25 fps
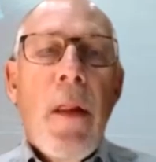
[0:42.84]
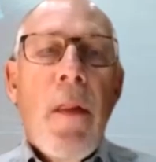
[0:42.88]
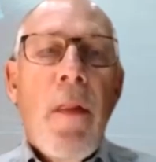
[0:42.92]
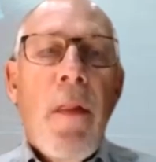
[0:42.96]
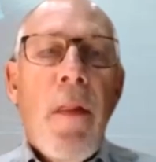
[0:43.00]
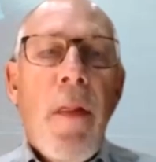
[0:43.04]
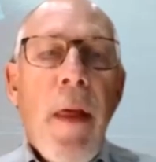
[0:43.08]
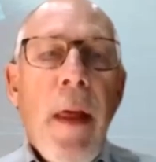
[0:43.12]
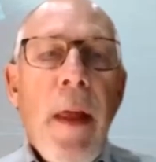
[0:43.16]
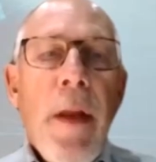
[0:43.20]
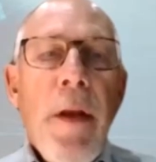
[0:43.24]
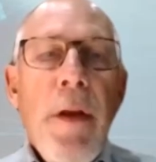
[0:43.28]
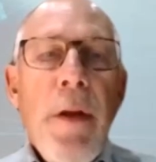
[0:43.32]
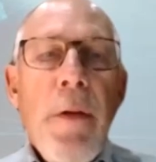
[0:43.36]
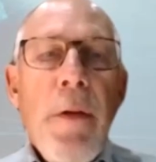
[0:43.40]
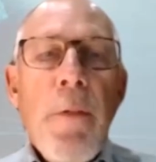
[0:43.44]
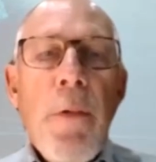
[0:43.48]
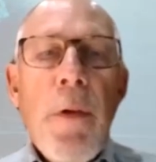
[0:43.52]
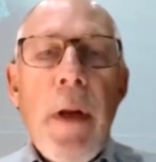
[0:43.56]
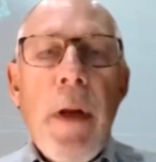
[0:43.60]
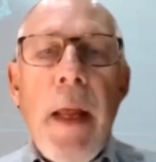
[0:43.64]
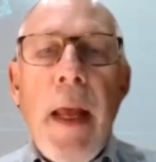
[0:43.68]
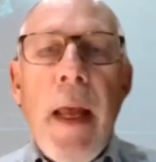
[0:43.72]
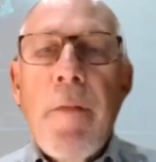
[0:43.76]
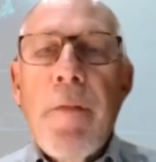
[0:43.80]
Then you
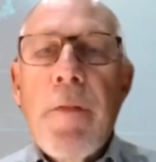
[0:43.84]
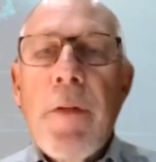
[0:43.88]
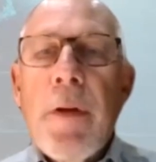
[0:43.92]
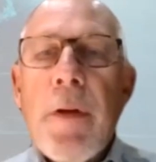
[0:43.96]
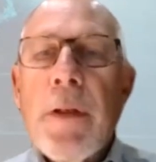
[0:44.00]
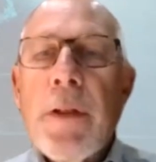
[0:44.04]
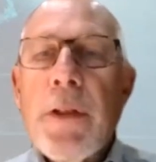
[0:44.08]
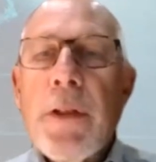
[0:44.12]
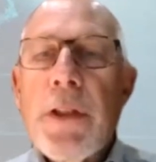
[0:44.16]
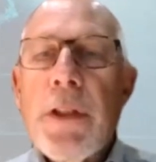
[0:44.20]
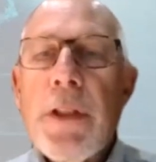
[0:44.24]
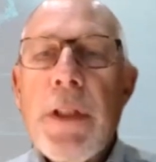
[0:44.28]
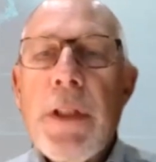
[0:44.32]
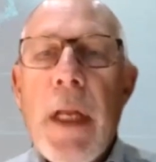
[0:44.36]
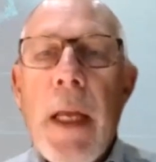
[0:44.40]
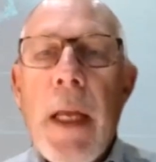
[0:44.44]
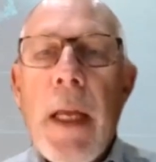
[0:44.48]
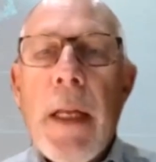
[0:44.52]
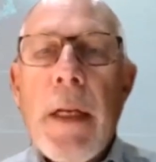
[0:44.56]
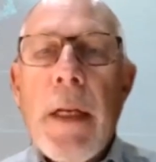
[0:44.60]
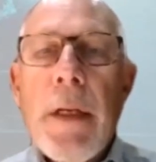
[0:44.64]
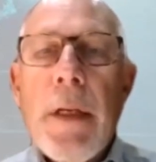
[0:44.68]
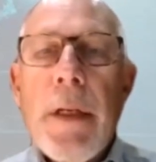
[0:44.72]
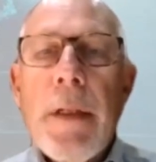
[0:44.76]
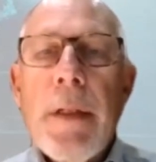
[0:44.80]
really have to
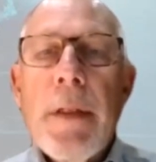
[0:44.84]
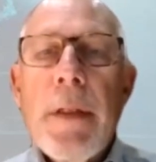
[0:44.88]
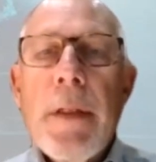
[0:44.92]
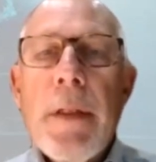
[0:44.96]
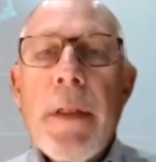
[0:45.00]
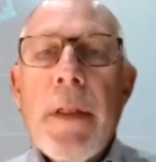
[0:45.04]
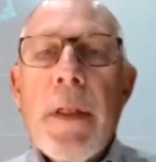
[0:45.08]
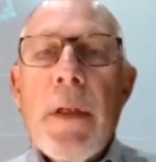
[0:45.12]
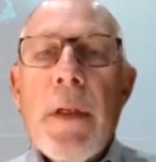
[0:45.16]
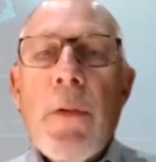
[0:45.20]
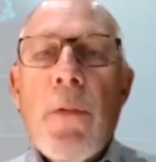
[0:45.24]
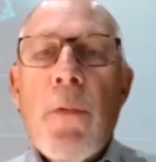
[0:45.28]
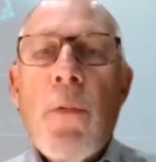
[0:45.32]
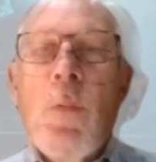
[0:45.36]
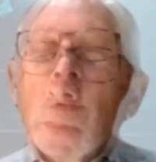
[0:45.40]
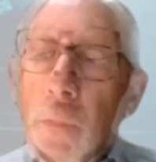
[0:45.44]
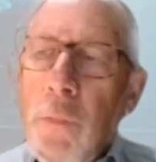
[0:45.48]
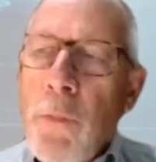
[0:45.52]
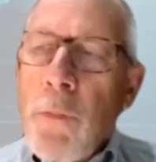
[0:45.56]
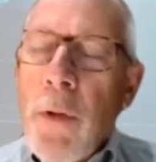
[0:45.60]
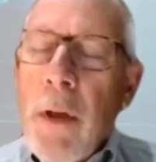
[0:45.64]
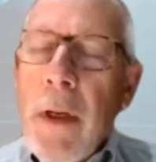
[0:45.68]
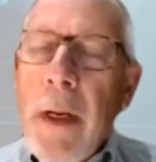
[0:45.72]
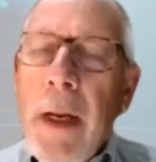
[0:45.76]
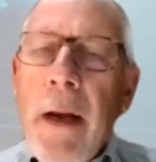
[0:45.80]
understand
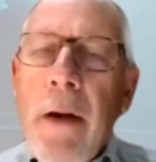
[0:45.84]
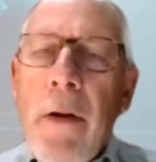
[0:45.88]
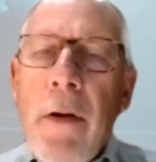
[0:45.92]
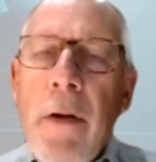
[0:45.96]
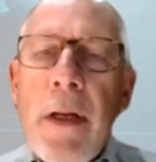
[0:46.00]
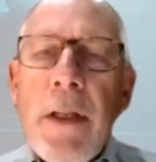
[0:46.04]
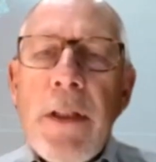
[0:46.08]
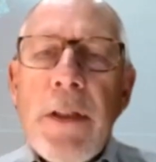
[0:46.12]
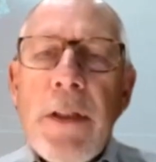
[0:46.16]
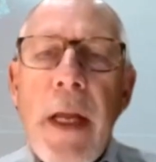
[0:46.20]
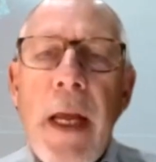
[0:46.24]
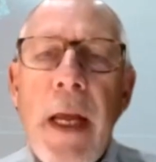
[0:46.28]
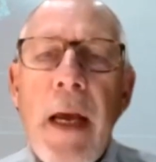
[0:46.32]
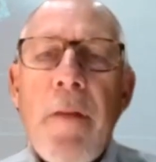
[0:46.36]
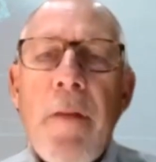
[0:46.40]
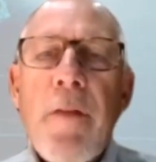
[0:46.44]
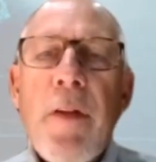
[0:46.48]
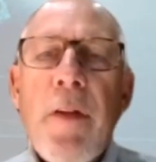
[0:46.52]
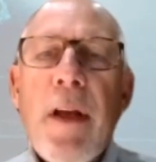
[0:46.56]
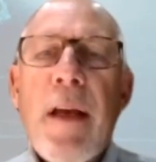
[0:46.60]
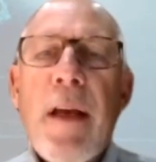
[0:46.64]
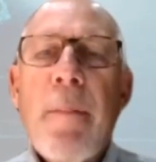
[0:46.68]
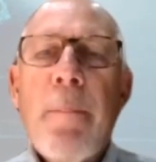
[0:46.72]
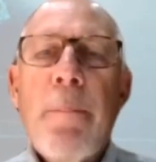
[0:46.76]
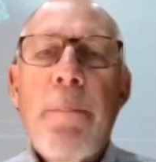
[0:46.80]
what areas have
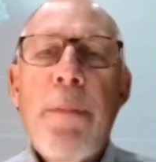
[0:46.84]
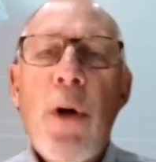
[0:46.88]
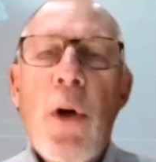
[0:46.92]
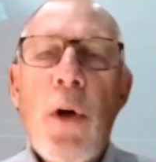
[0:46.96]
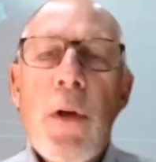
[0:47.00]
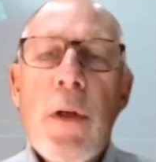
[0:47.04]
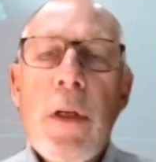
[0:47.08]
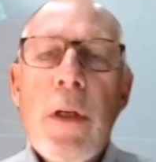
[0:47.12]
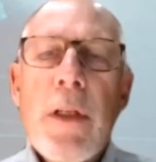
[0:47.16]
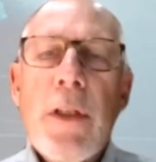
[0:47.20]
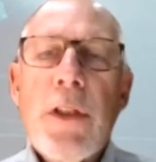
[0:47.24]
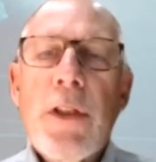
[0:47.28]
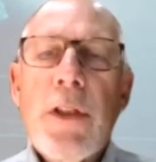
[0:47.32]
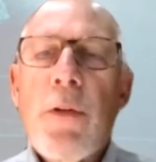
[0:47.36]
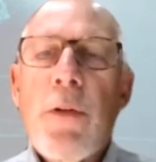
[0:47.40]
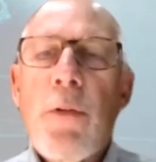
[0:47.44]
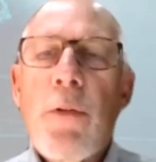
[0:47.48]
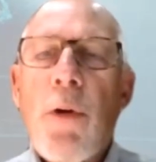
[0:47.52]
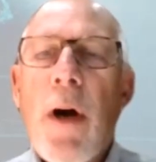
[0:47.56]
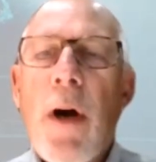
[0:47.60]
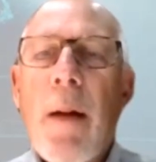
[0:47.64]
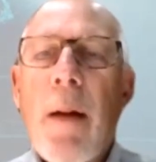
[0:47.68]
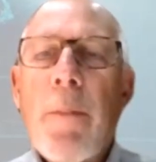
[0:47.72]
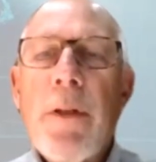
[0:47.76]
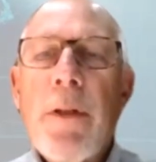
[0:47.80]
the components, the
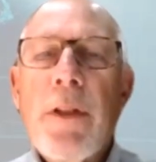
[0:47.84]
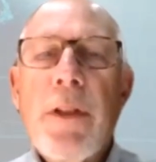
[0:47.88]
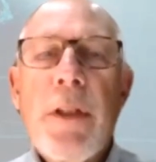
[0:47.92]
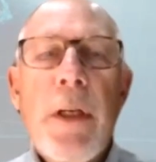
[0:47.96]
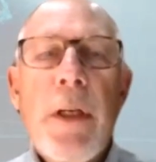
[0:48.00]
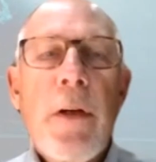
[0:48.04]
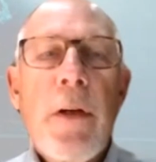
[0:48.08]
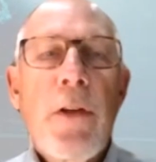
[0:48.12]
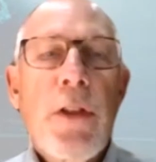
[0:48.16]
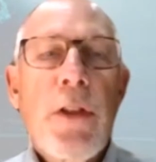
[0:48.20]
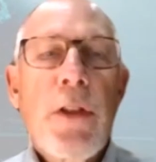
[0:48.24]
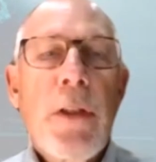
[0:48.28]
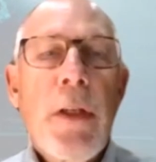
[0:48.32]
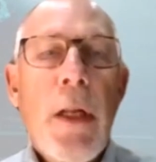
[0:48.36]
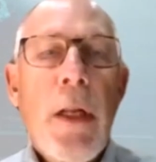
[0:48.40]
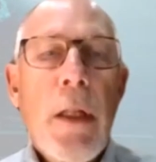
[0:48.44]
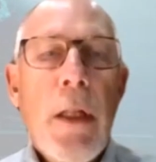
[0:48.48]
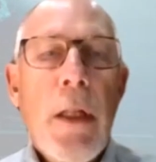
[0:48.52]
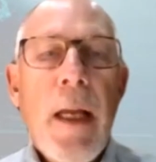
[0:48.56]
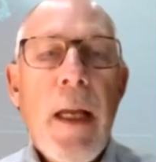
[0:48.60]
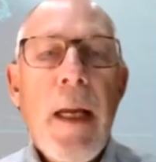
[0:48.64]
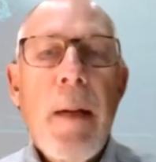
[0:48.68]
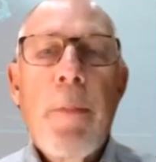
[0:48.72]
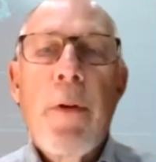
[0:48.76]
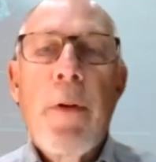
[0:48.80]
raw materials, and the
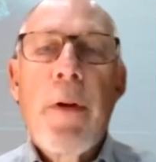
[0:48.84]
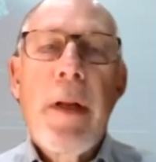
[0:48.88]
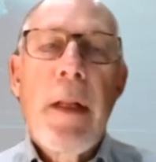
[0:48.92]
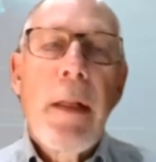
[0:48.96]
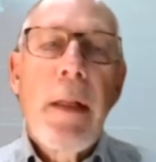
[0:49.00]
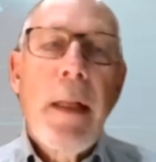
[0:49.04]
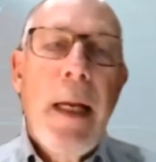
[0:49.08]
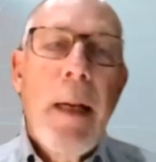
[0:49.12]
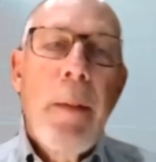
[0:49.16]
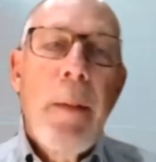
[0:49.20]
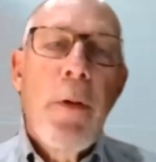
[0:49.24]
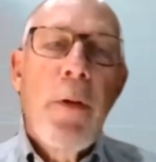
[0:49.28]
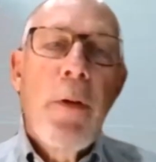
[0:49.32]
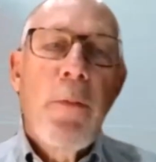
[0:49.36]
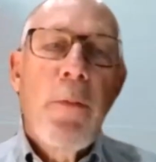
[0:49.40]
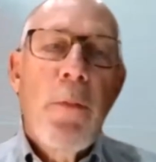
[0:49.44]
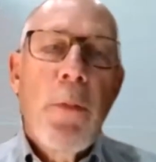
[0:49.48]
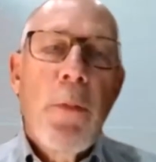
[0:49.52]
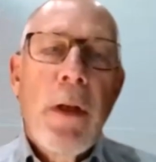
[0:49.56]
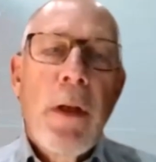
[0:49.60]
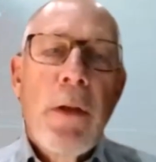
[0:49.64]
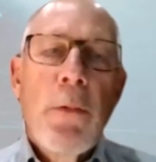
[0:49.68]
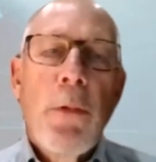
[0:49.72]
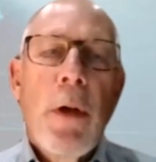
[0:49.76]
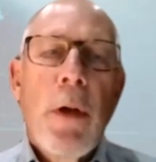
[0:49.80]
labor. And the labor
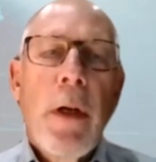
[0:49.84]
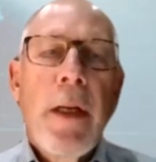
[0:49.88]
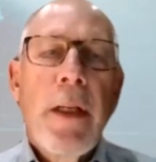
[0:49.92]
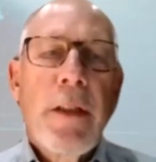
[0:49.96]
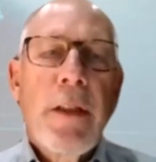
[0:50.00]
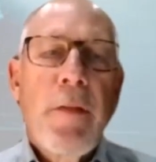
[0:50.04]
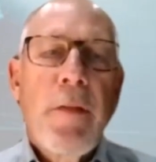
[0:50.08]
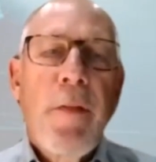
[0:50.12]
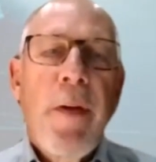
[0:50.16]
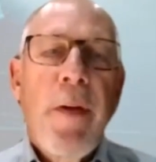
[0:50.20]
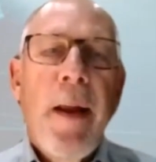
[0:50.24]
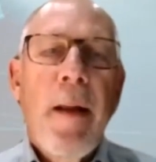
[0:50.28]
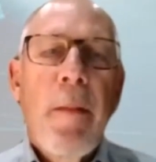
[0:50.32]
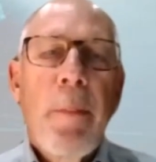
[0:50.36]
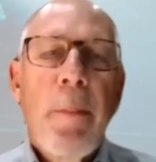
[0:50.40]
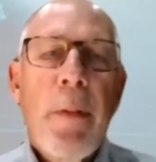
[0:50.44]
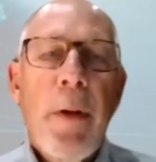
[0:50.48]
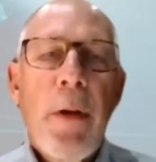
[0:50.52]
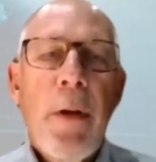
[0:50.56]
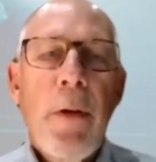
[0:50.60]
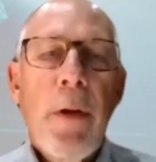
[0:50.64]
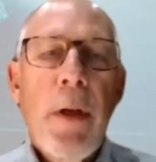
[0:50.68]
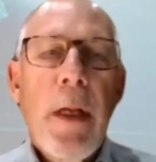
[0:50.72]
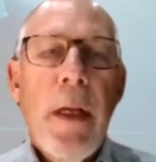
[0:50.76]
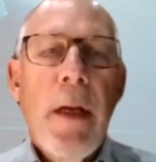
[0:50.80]
really is
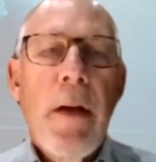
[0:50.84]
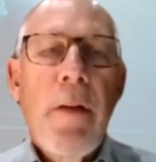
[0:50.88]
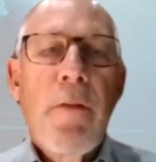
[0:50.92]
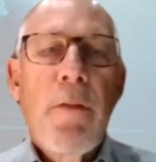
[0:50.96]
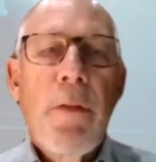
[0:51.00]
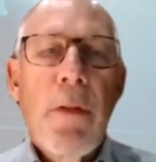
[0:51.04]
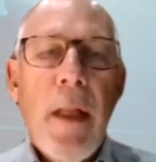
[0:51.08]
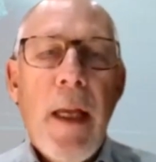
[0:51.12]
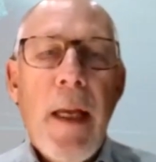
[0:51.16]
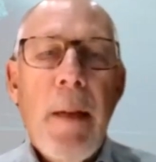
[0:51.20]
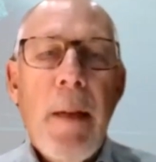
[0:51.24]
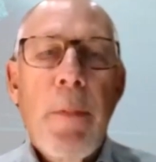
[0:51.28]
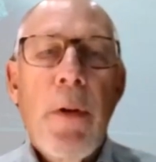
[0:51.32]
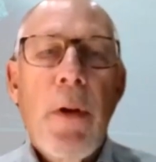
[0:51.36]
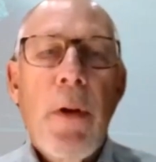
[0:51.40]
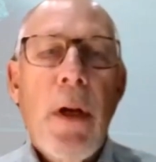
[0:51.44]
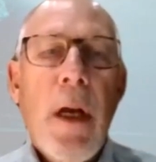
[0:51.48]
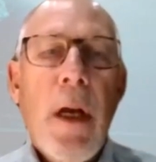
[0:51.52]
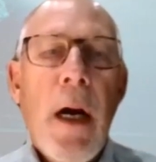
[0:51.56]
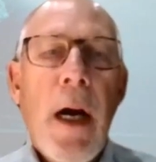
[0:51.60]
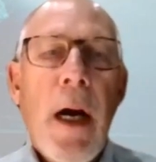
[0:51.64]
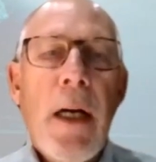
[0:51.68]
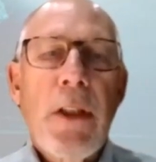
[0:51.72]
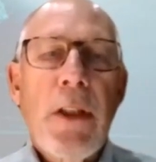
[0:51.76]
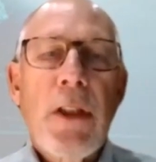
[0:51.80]
availability of labor,
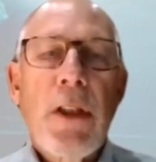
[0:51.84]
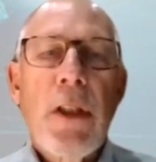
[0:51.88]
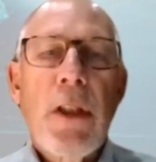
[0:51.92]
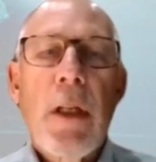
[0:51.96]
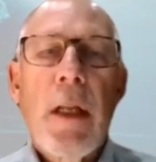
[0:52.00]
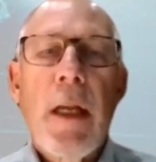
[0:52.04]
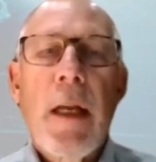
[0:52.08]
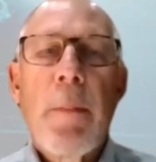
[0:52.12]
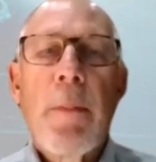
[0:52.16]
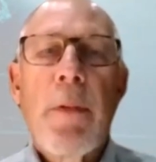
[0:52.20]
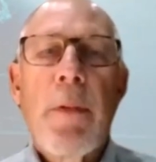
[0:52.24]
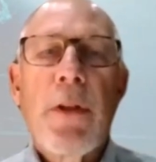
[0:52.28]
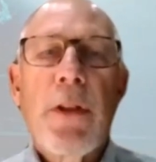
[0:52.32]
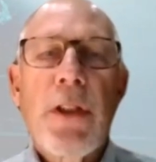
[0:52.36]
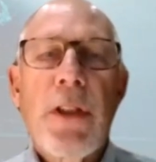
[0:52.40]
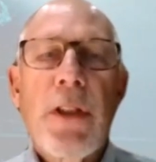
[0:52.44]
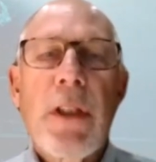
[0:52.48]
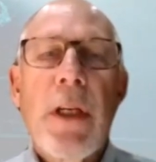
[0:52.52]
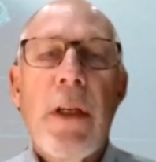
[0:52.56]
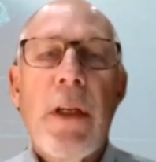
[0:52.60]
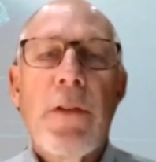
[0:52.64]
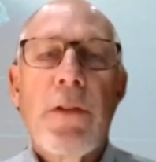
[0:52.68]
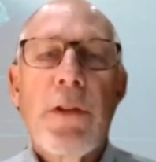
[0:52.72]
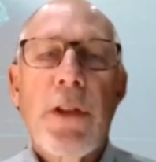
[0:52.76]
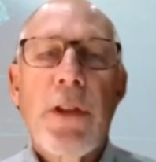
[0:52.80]
cost of labor,
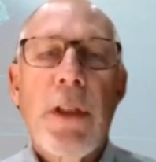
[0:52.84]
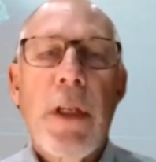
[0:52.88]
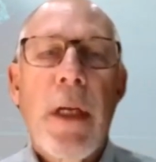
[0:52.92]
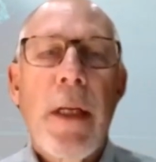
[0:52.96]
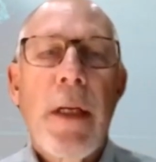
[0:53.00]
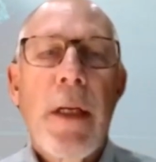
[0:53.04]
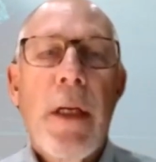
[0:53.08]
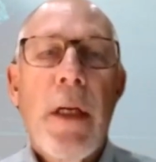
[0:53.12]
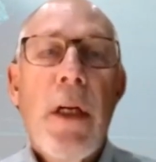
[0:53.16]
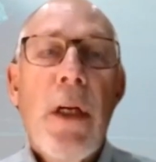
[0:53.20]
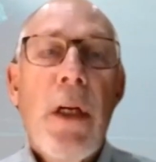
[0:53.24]
skill set.